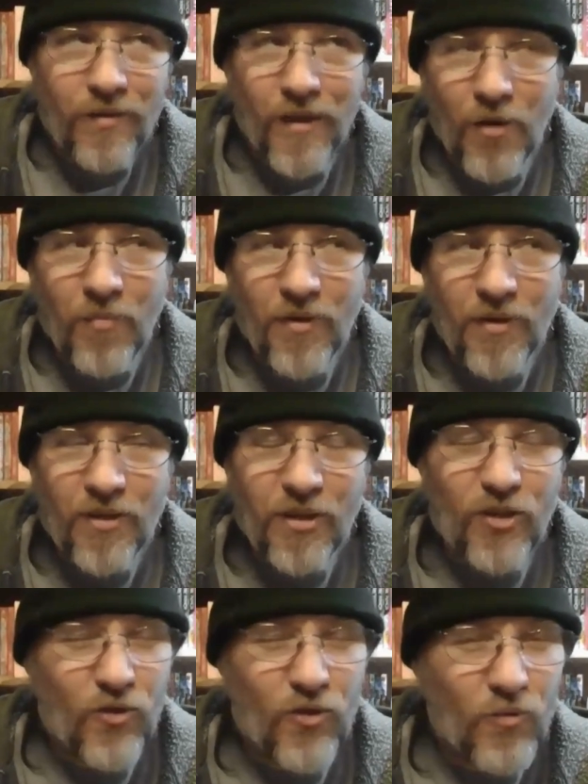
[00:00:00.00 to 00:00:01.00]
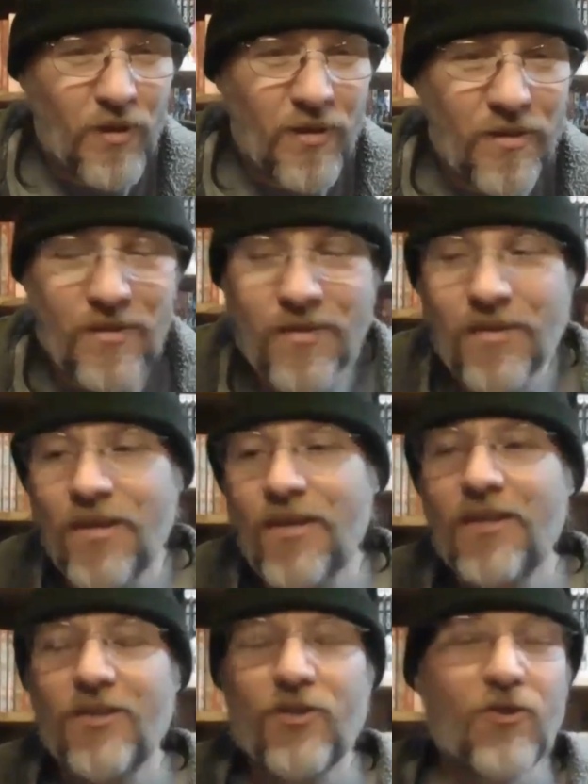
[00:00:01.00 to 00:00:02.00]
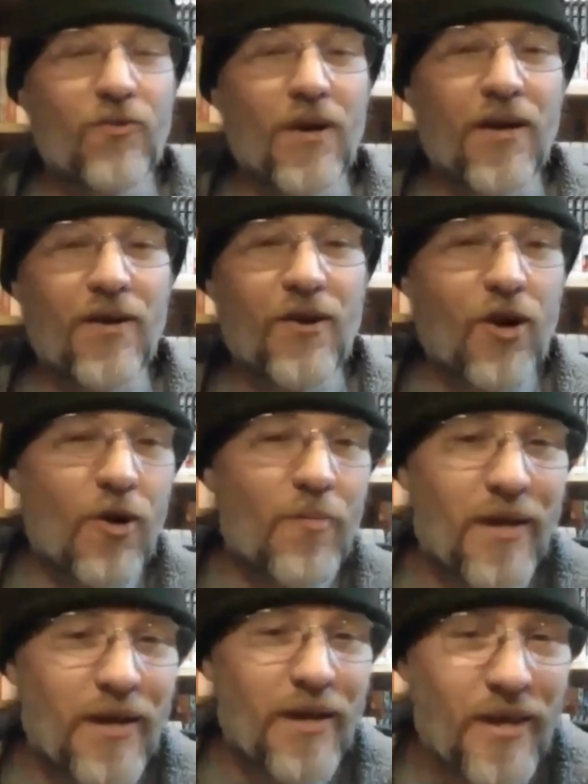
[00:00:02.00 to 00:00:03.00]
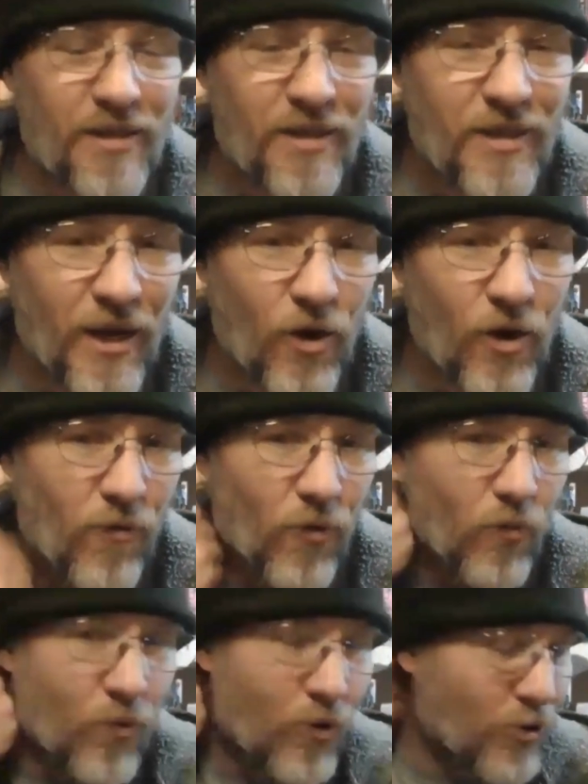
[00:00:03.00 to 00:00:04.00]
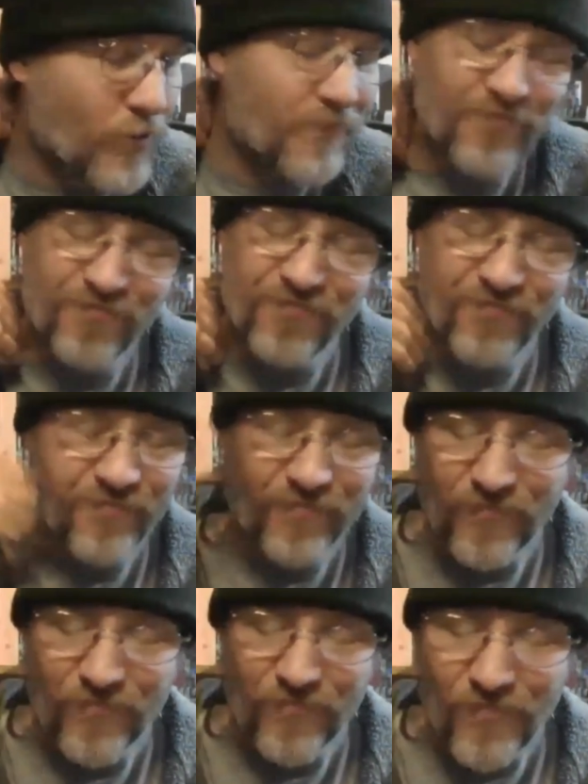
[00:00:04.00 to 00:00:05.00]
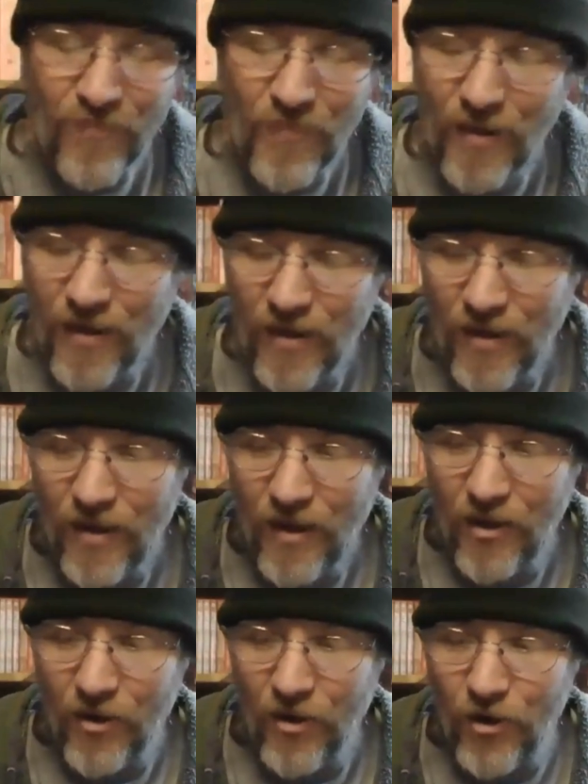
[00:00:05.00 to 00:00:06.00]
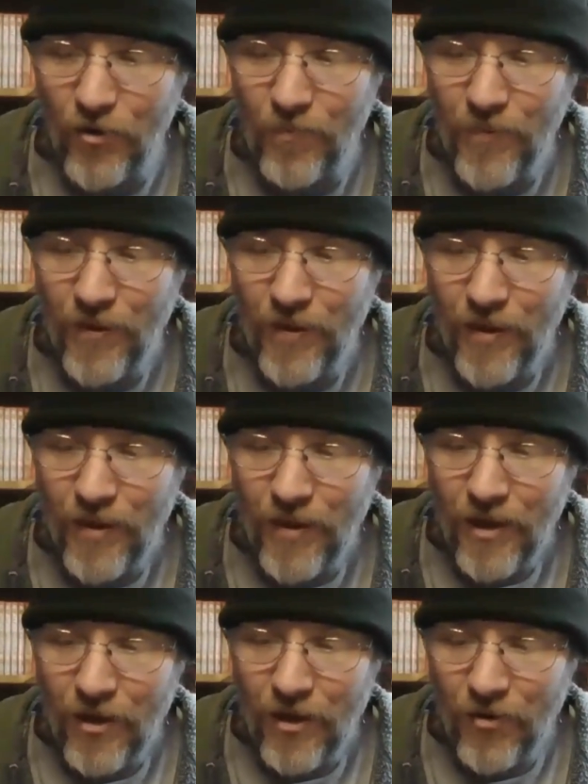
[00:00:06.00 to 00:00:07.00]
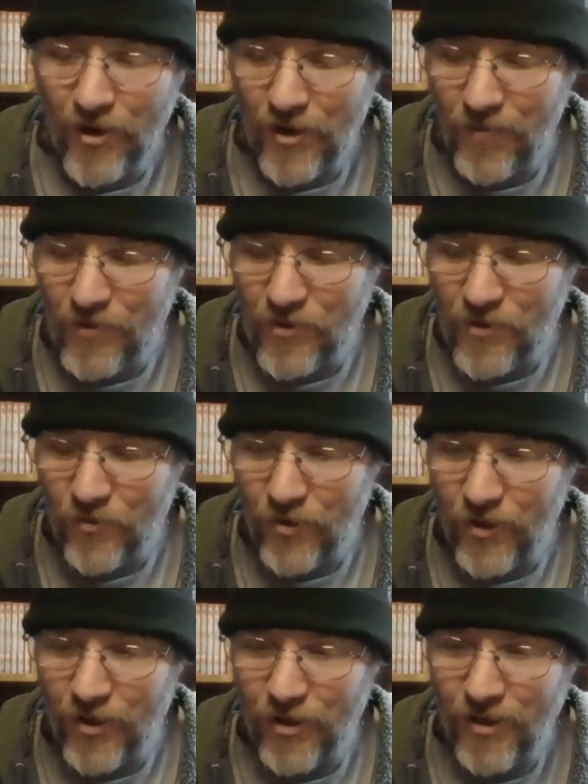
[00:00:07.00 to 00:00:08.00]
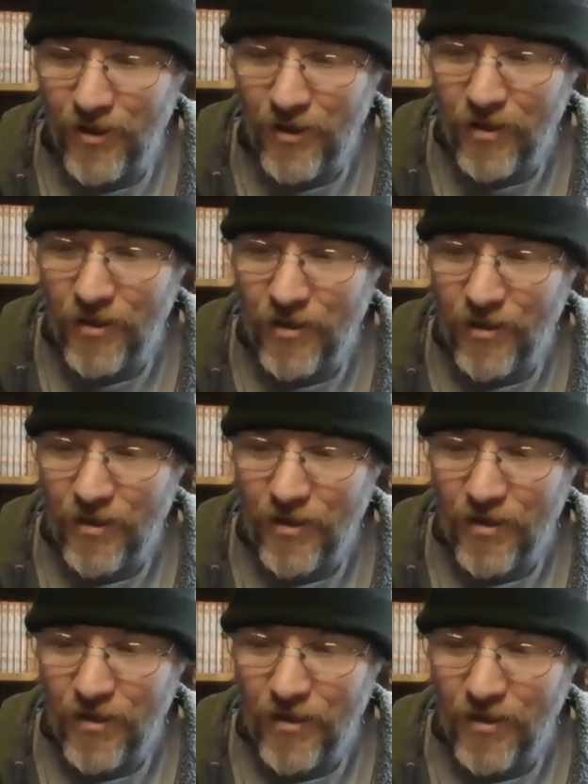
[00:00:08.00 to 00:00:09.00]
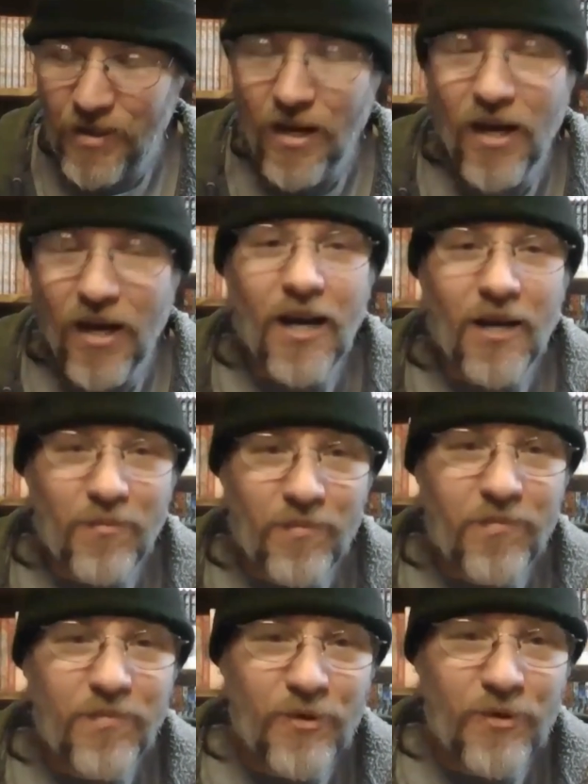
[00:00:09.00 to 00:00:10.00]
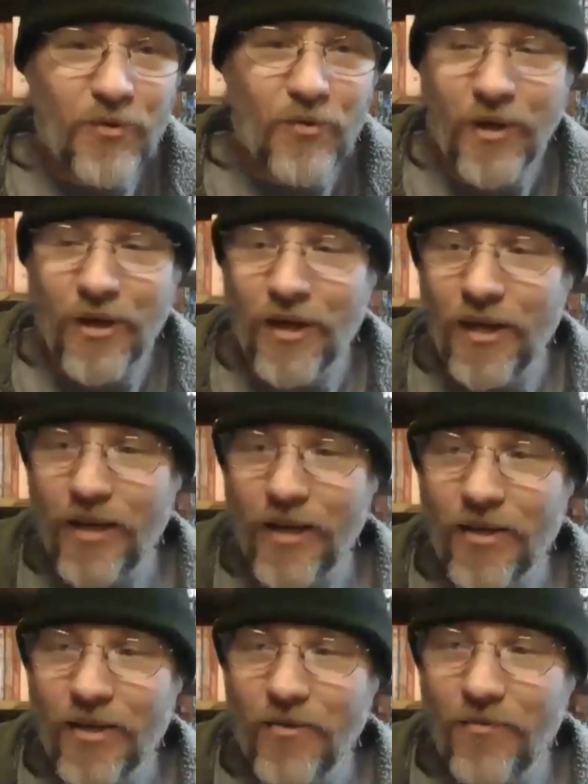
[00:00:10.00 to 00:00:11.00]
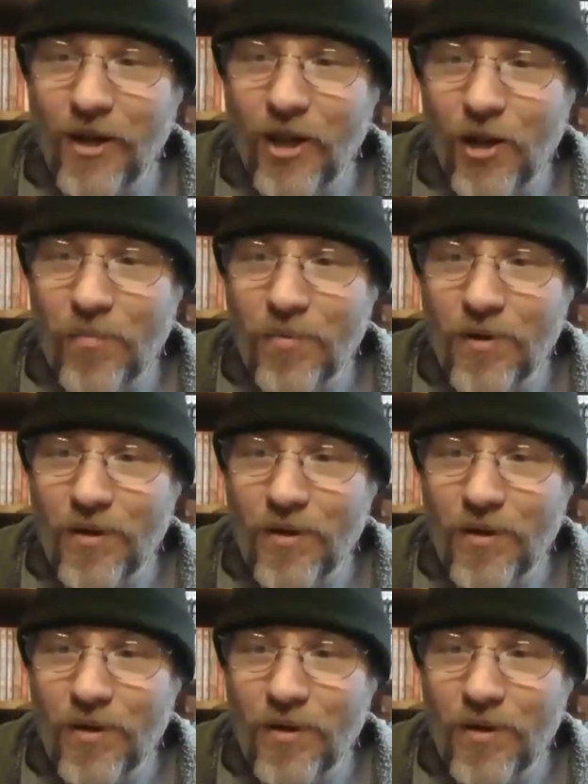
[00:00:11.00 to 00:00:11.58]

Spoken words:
them into humans to create an army, I guess, to take over a world. I don't know. I'm going to give the story time to develop.